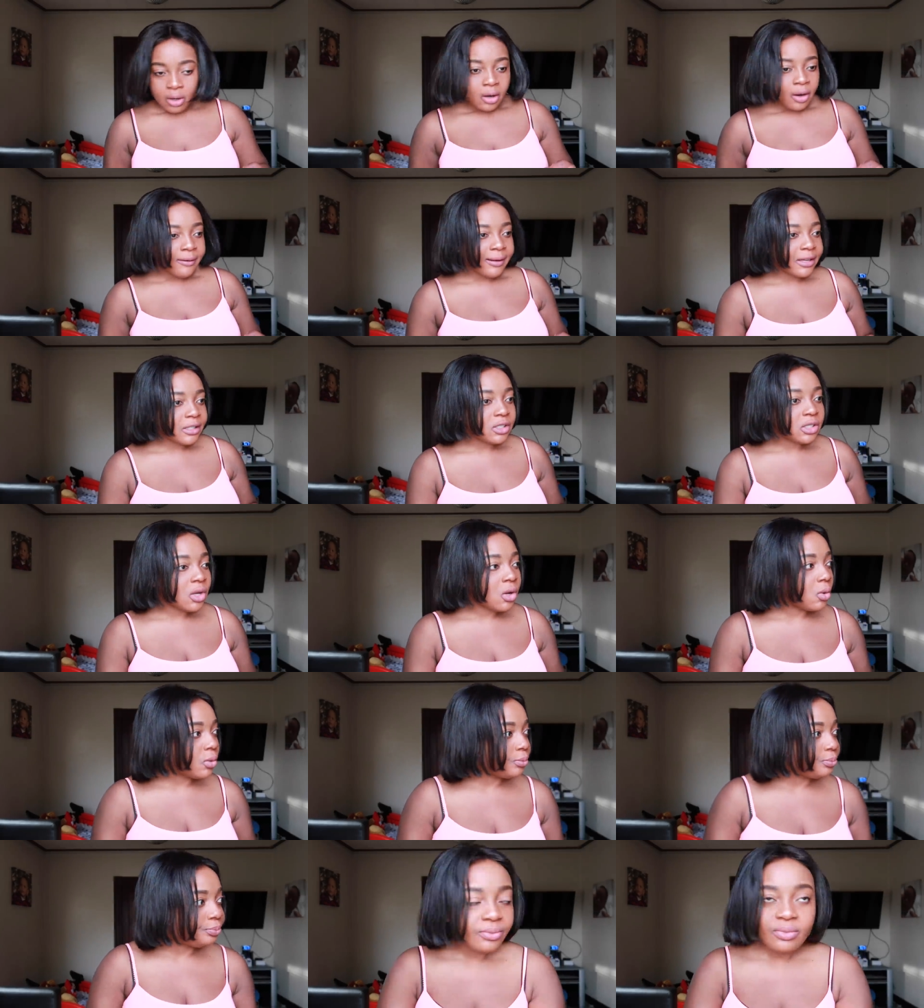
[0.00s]
Alright,
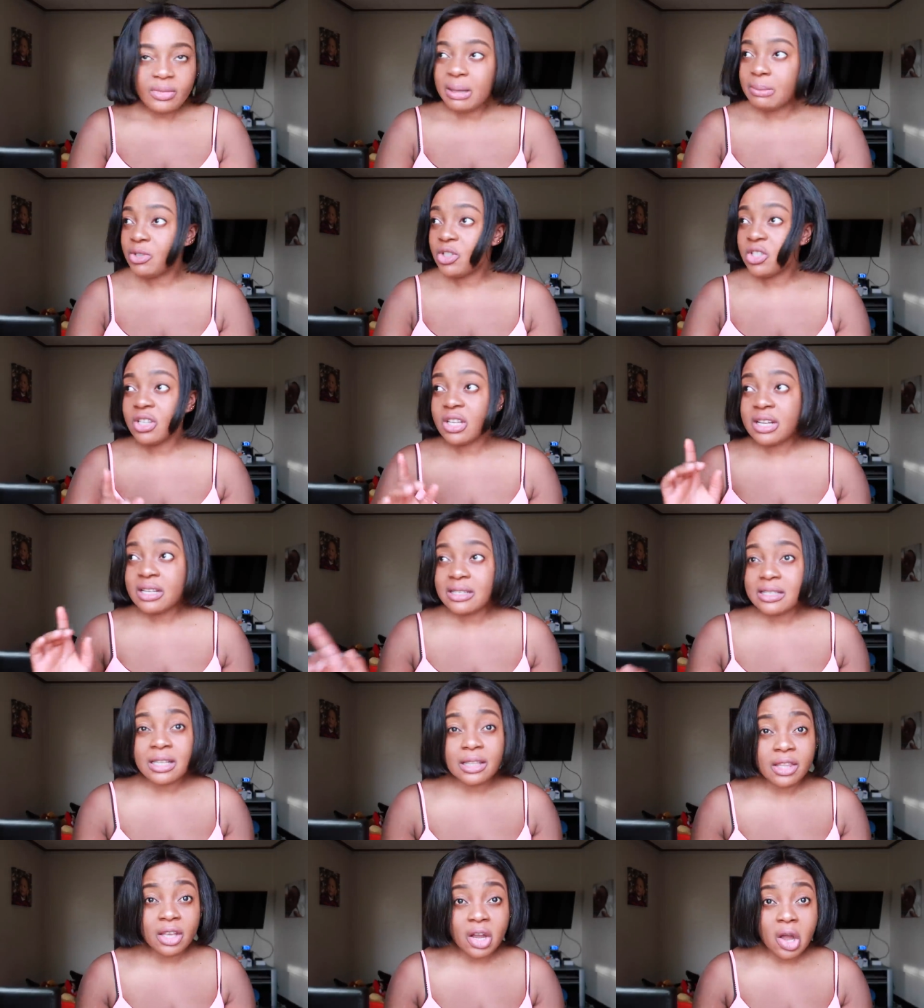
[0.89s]
so I'm just gonna
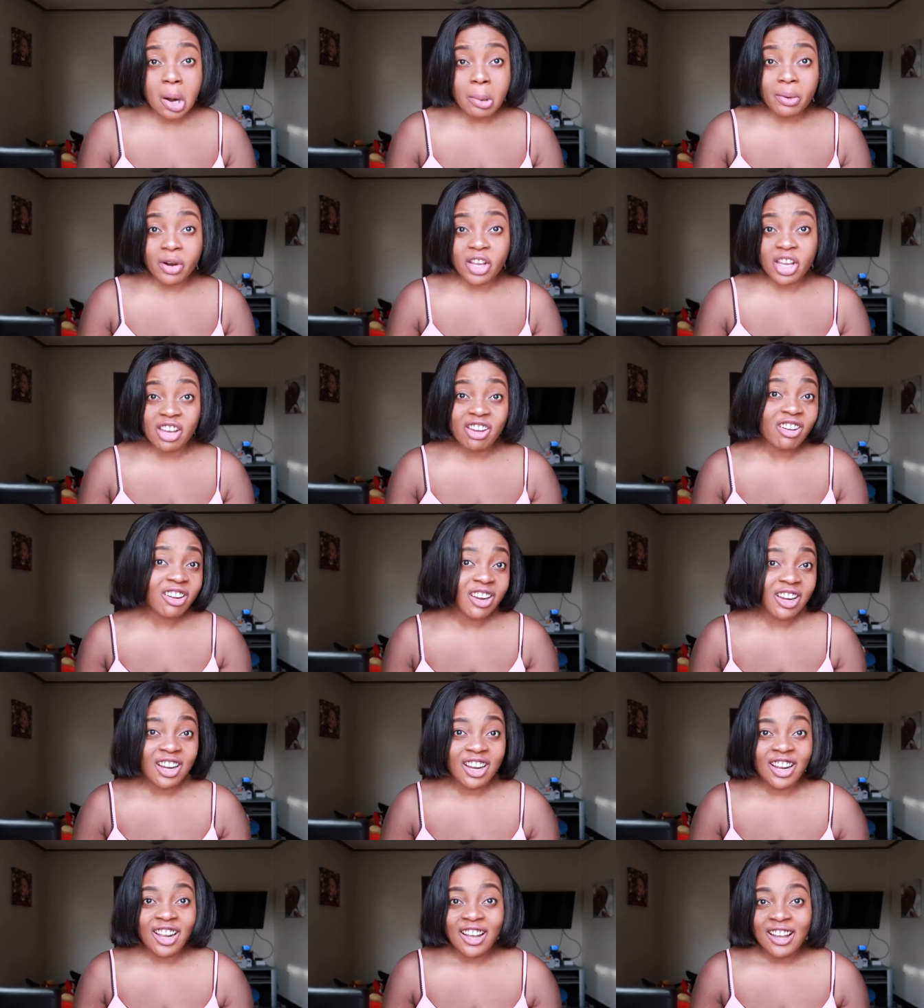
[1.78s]
set the camera here,
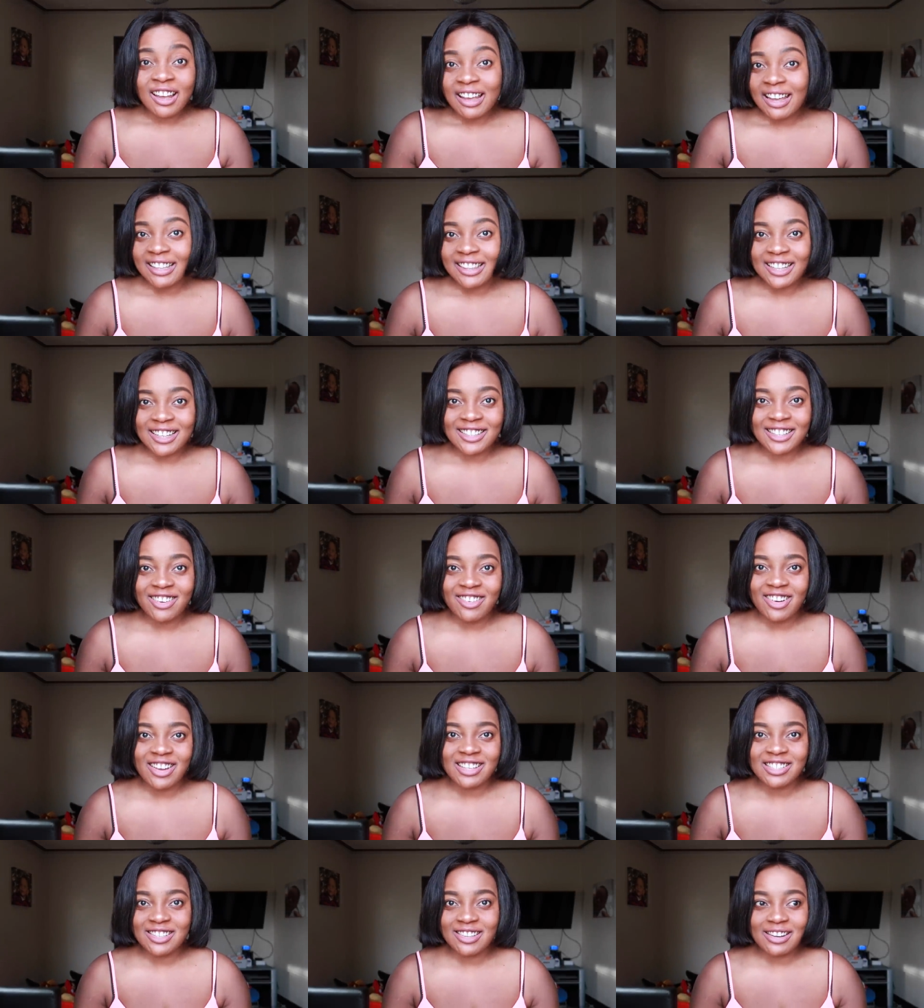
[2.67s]
and then
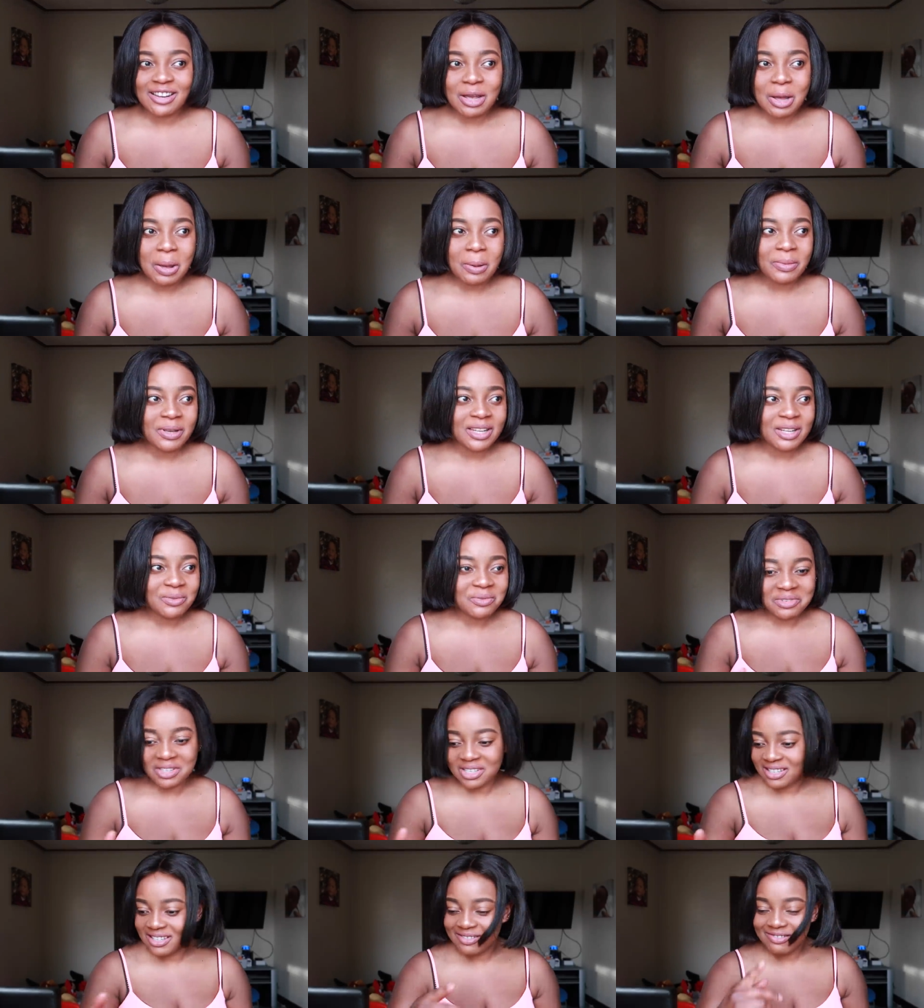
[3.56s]
Greg is gonna come in and
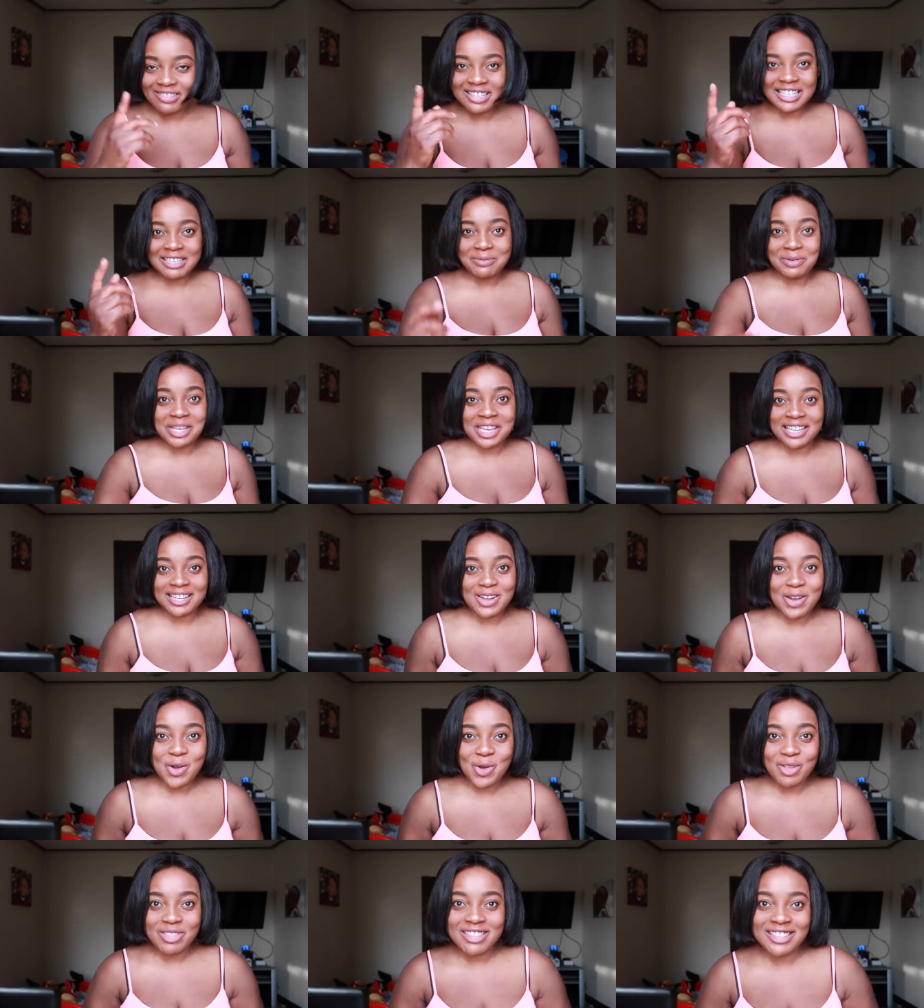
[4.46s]
we, we get the
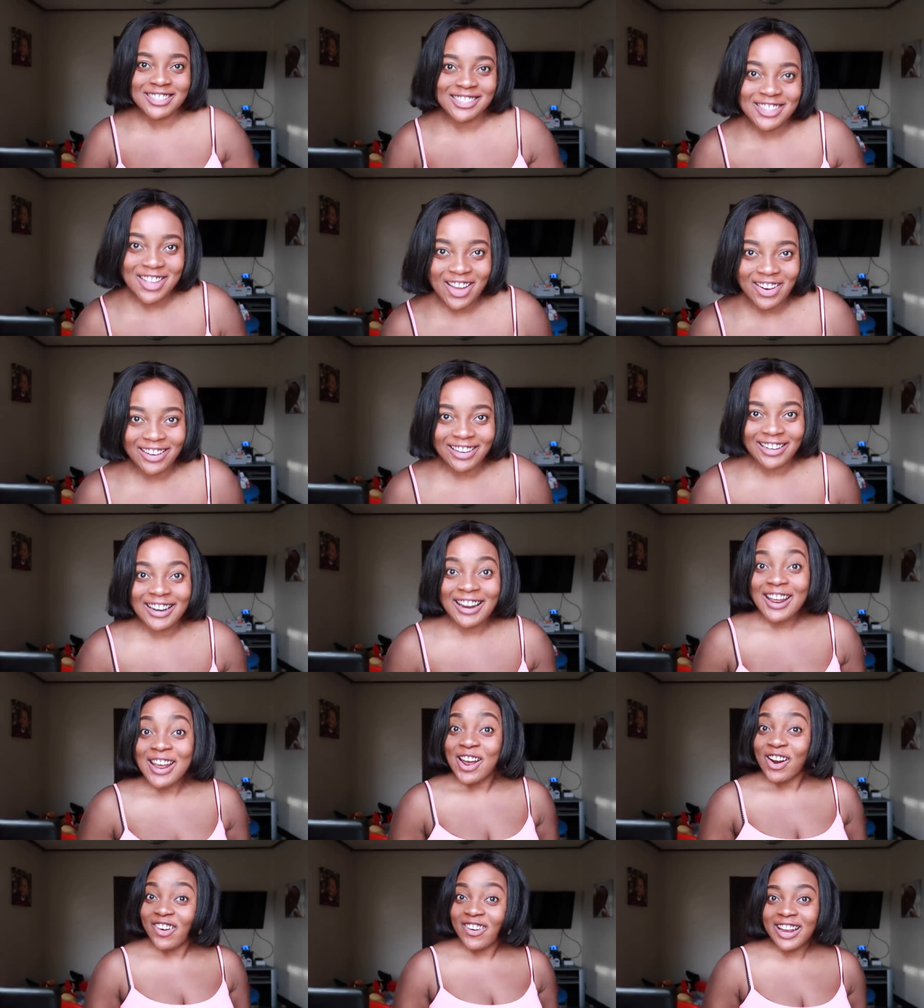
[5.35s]
whole thing started.
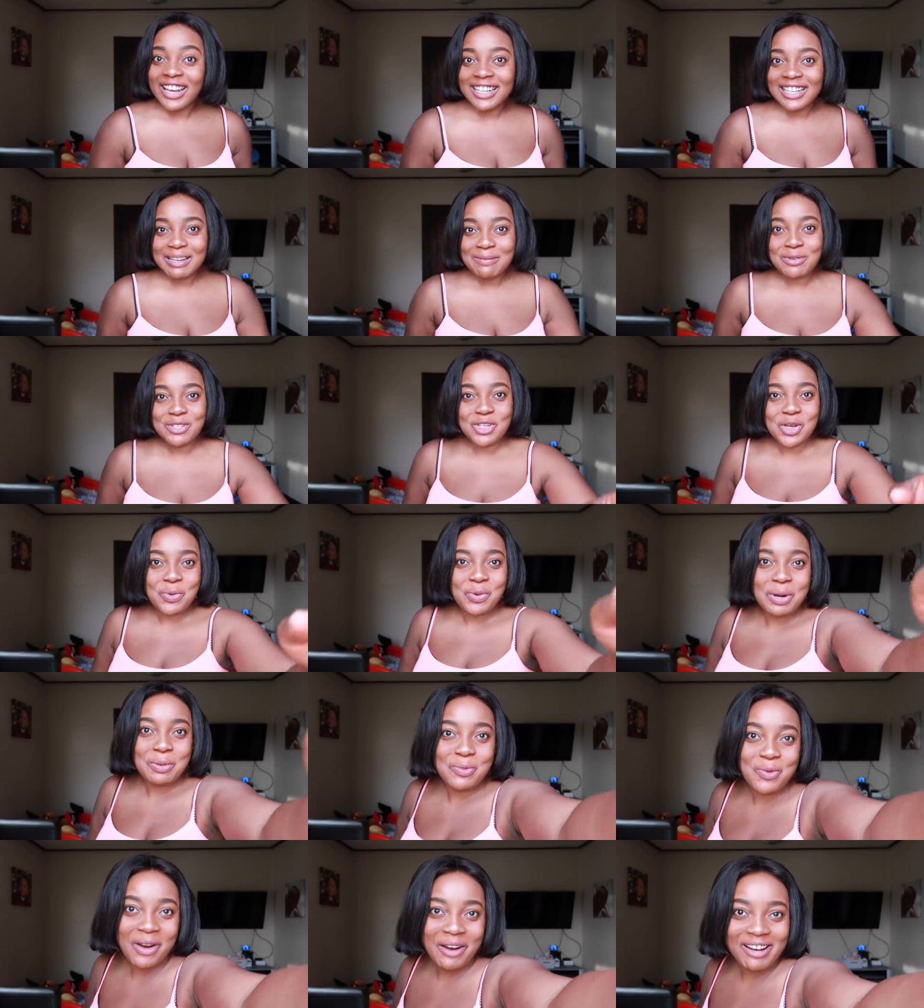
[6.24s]
Alright, make sure
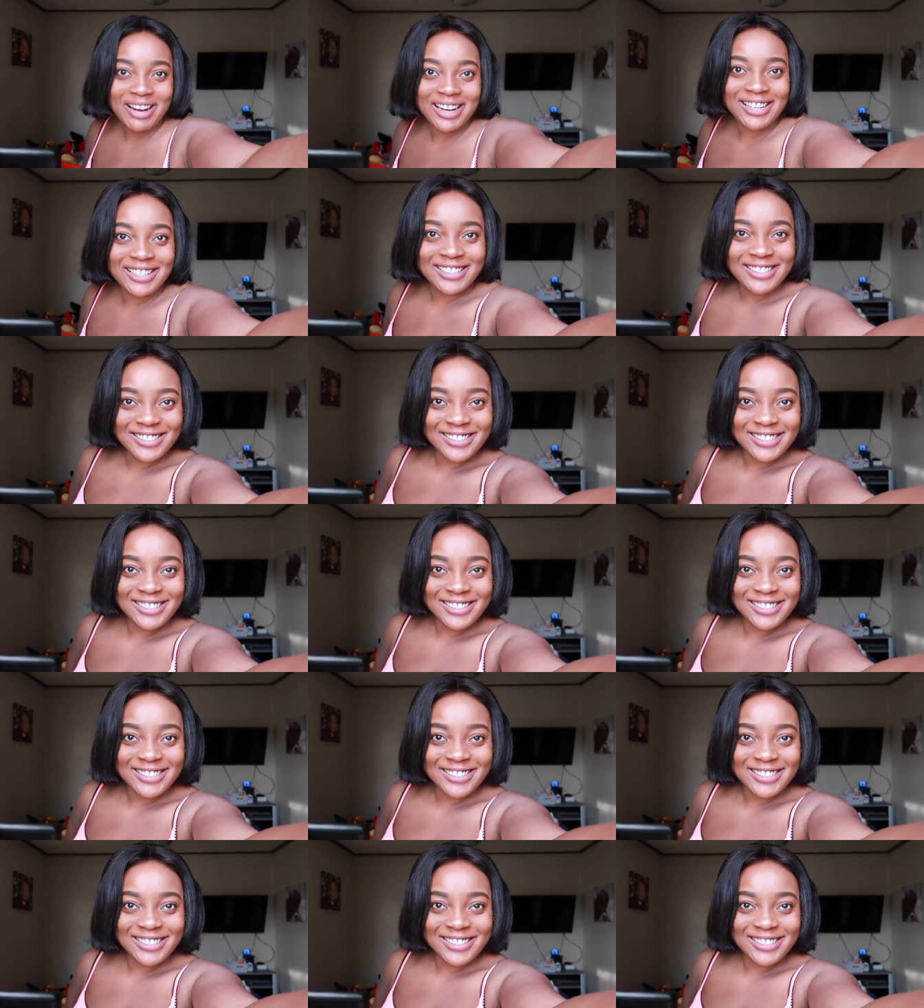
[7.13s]
what I'm wearing.